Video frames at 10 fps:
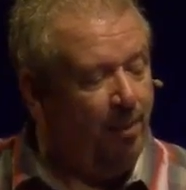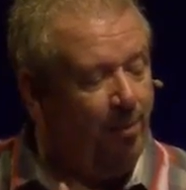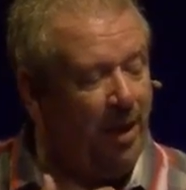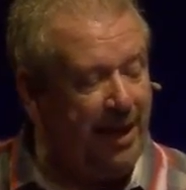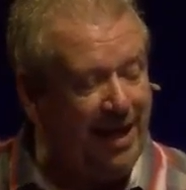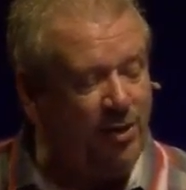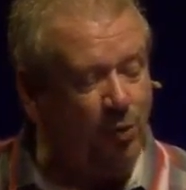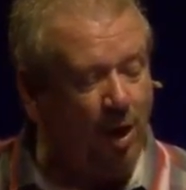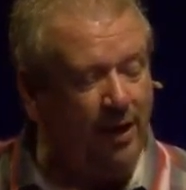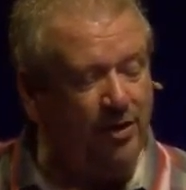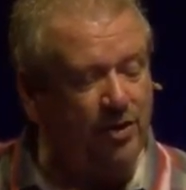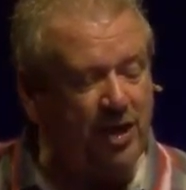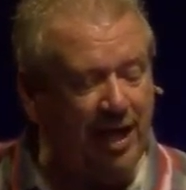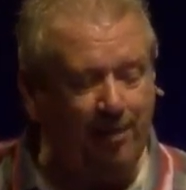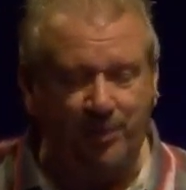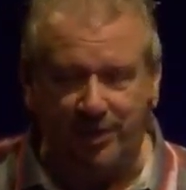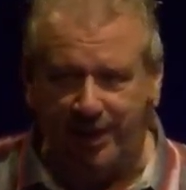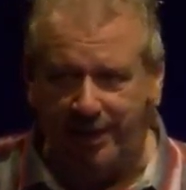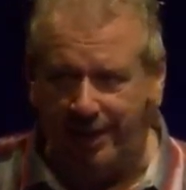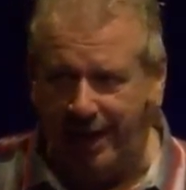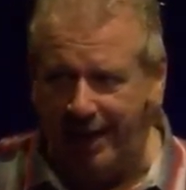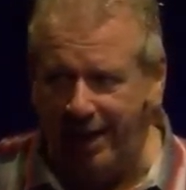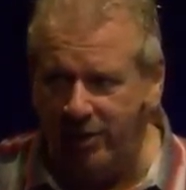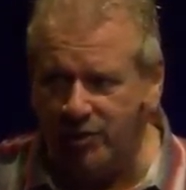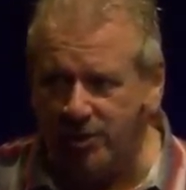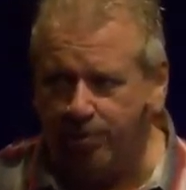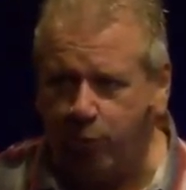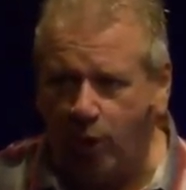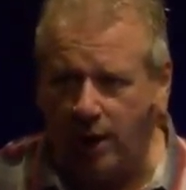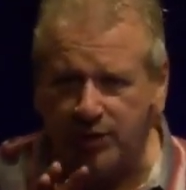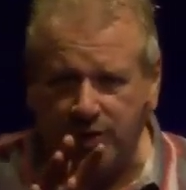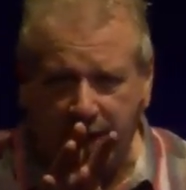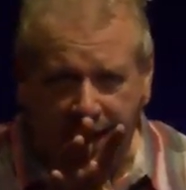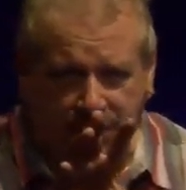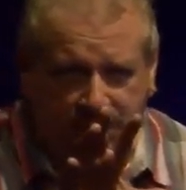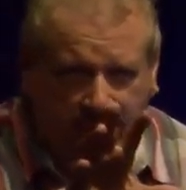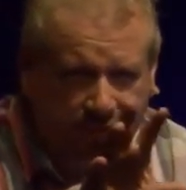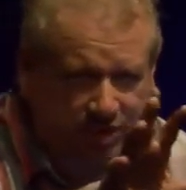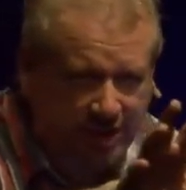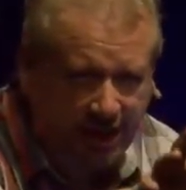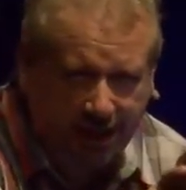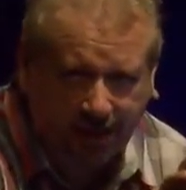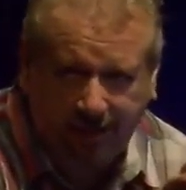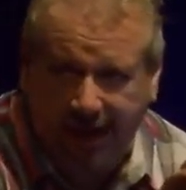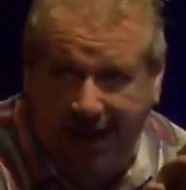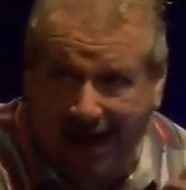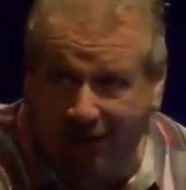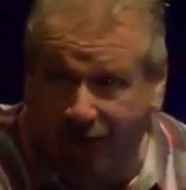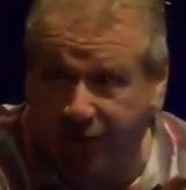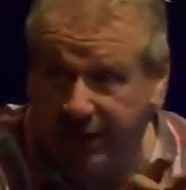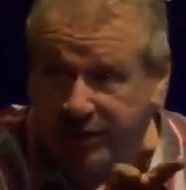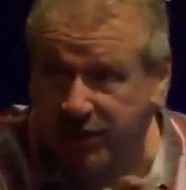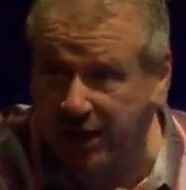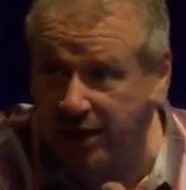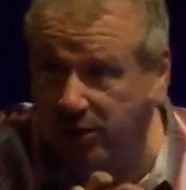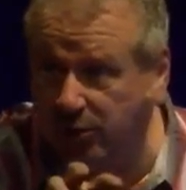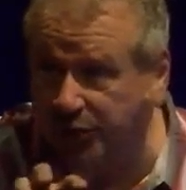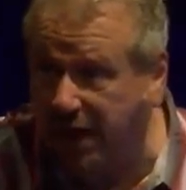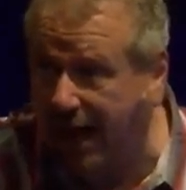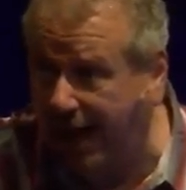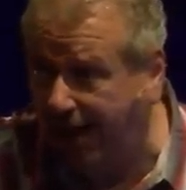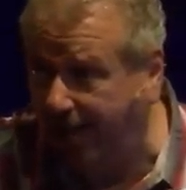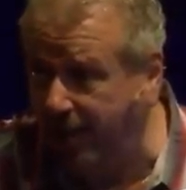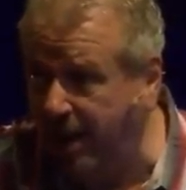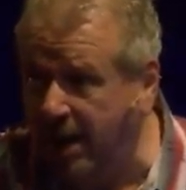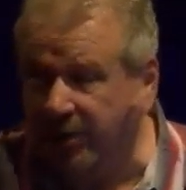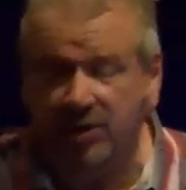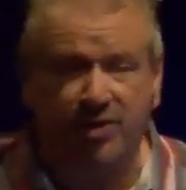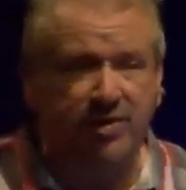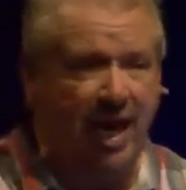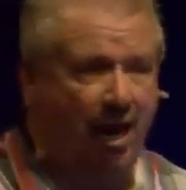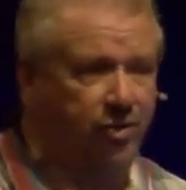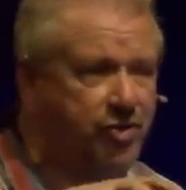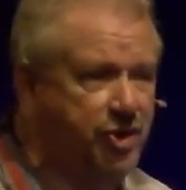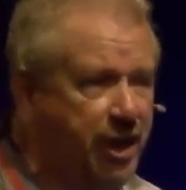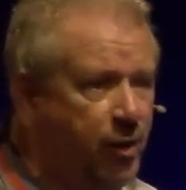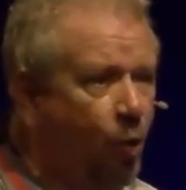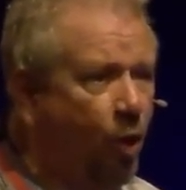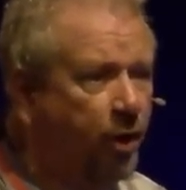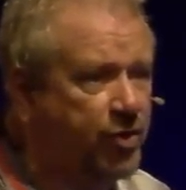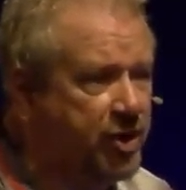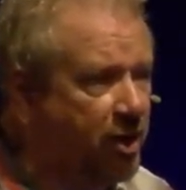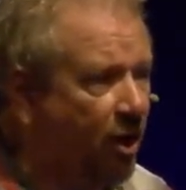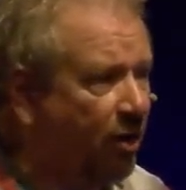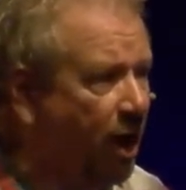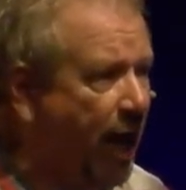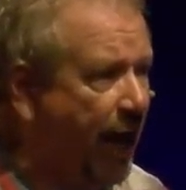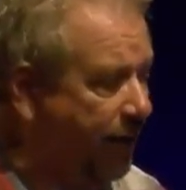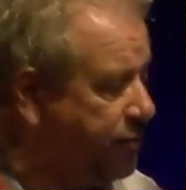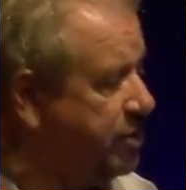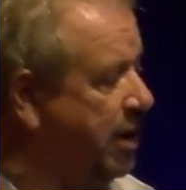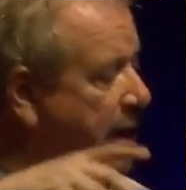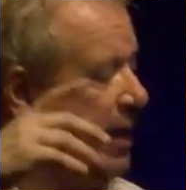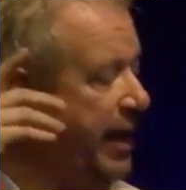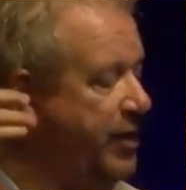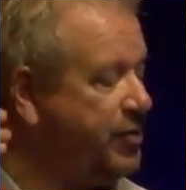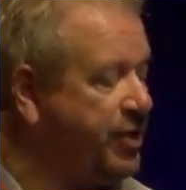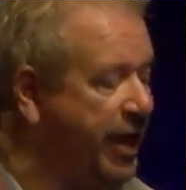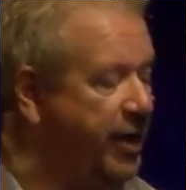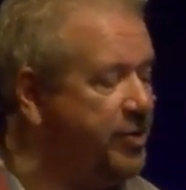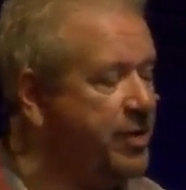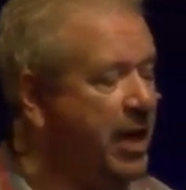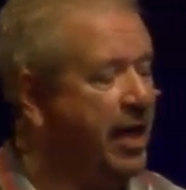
But each one is tempted, and here's the process of sin every single time. This is how sin works in our lives. He says,